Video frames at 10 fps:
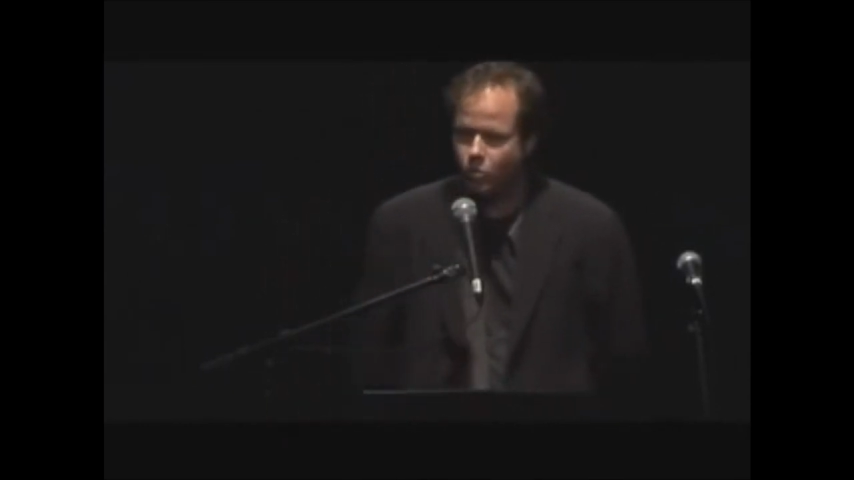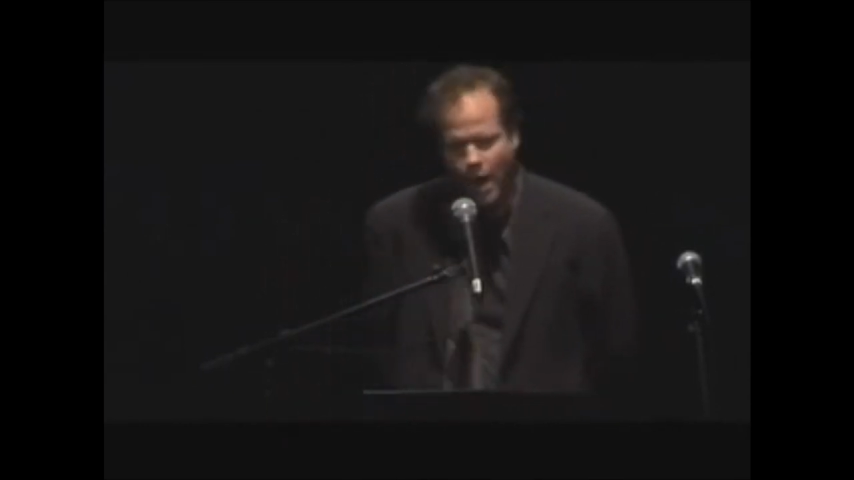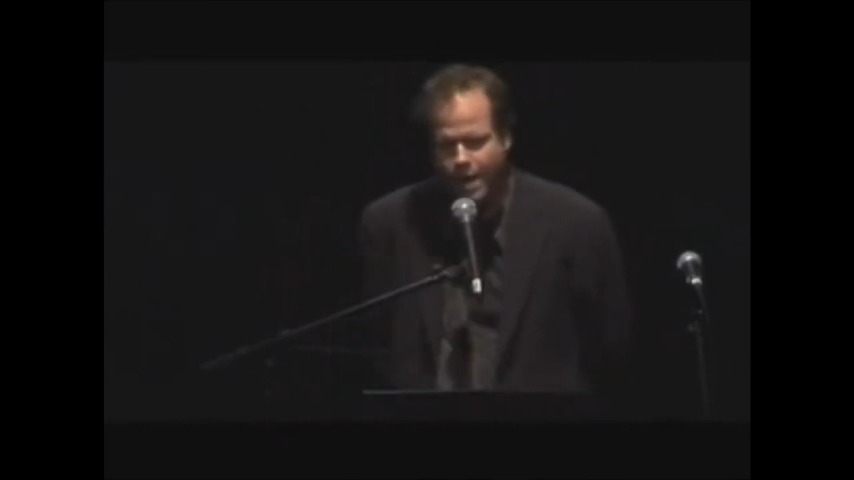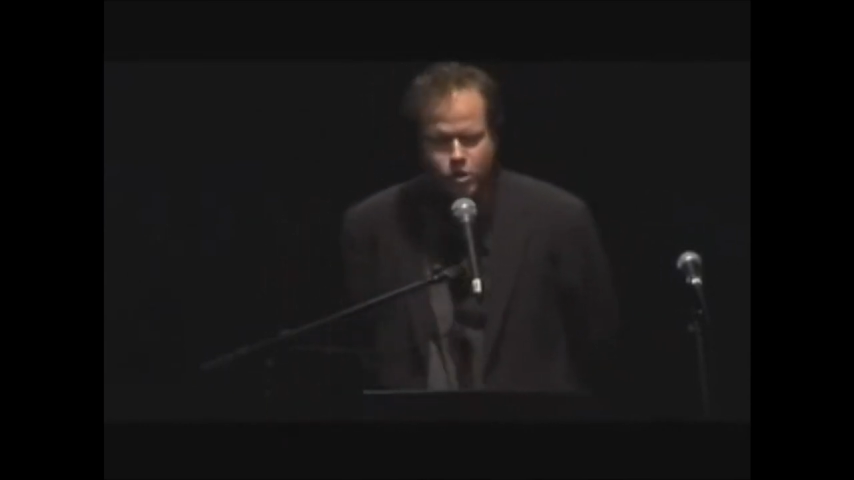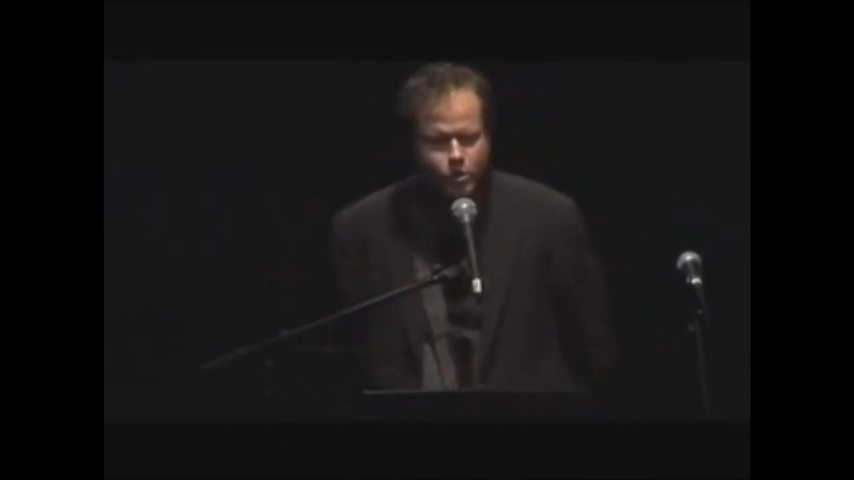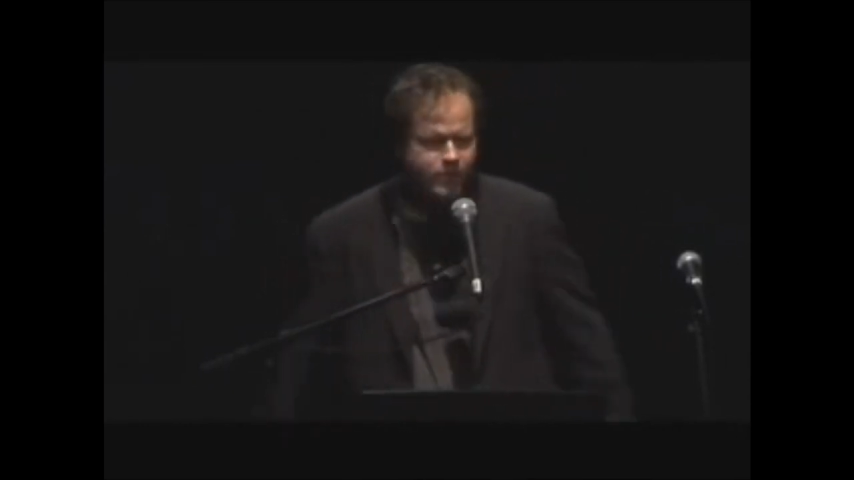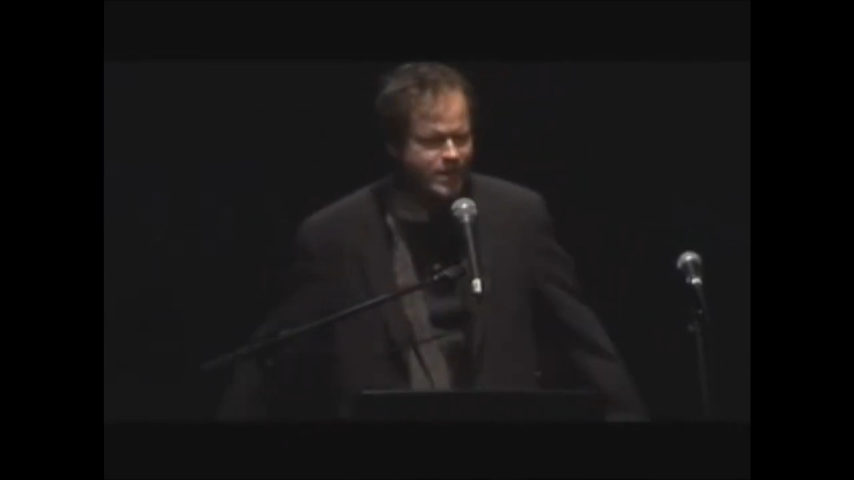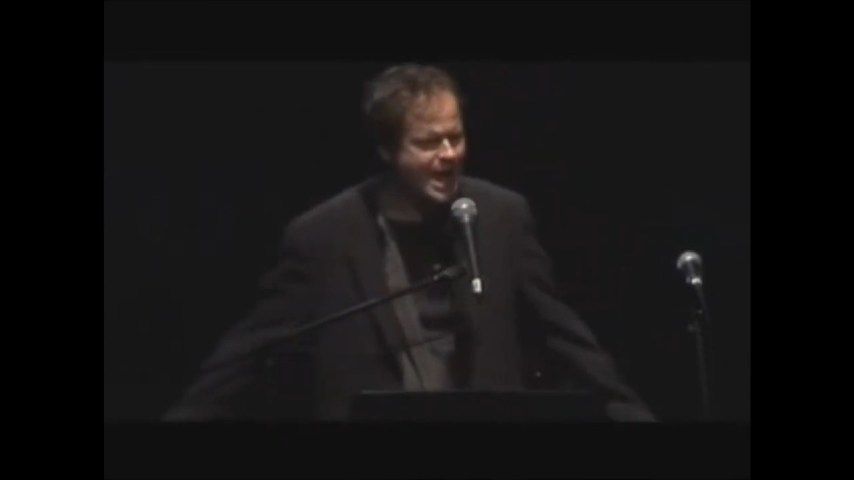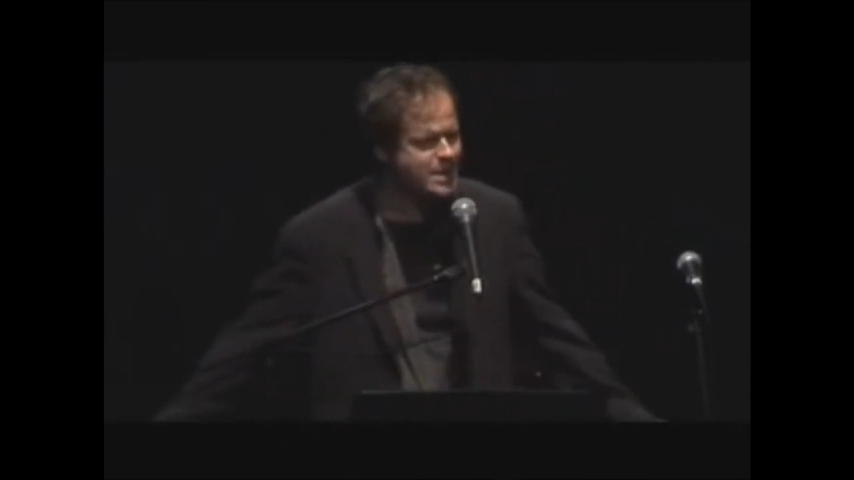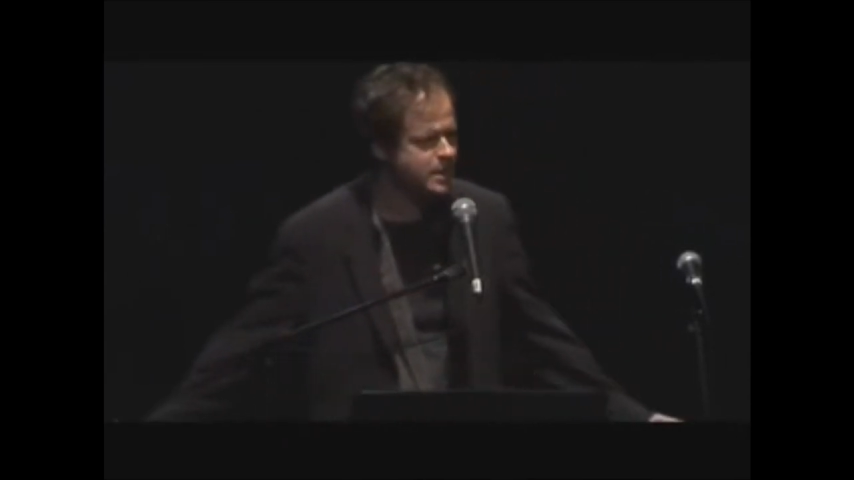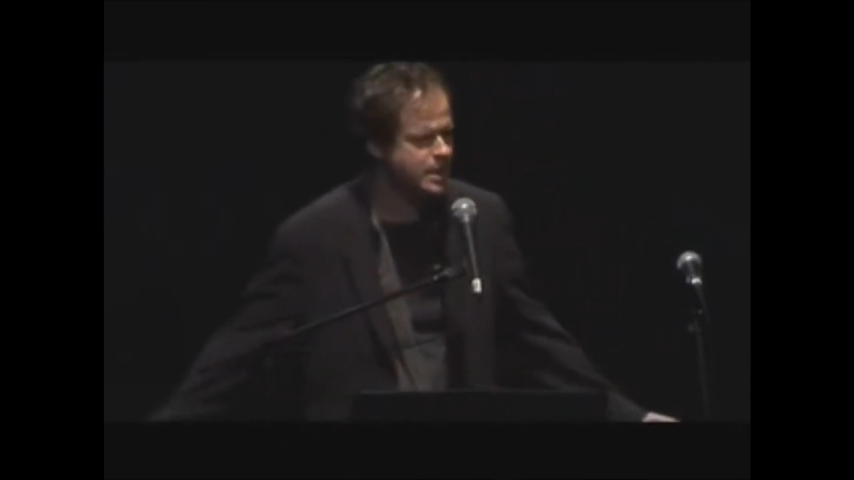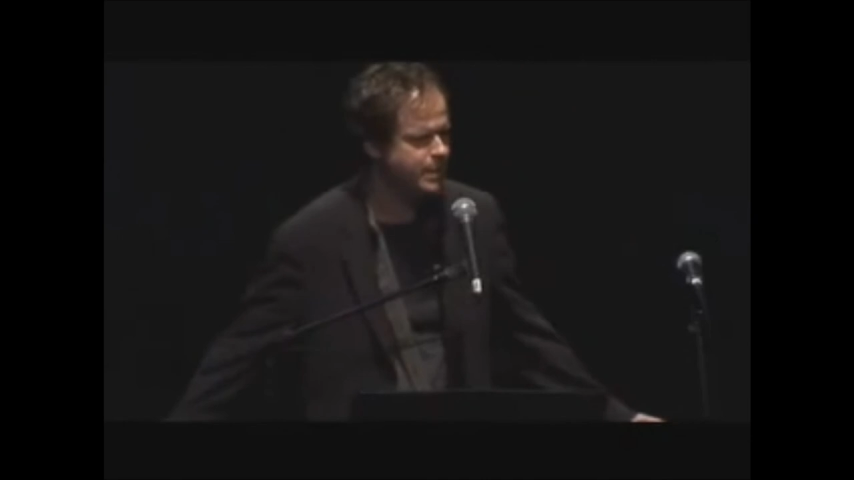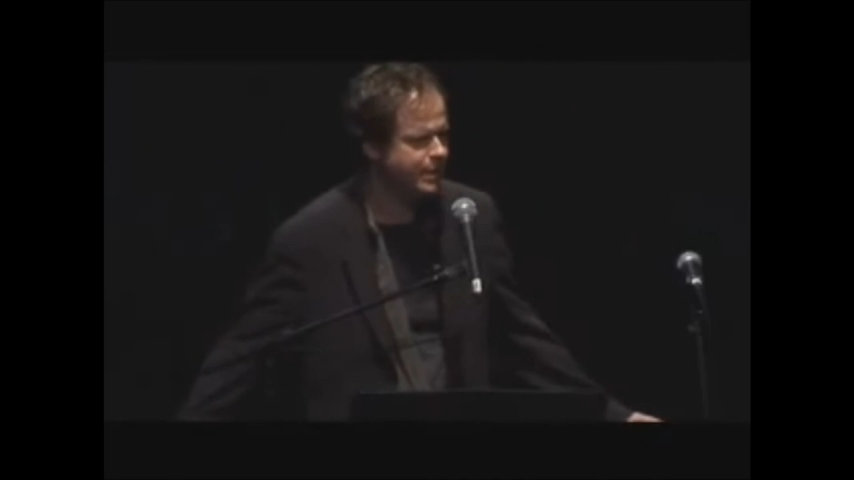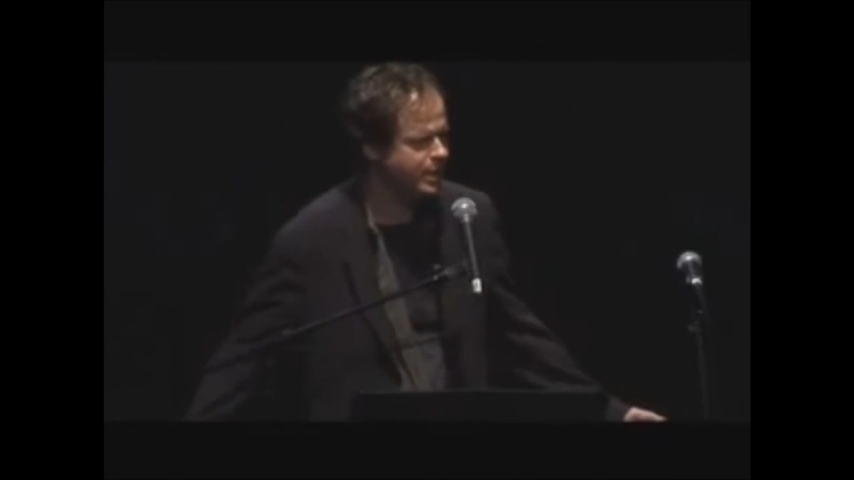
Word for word: why are you even asking me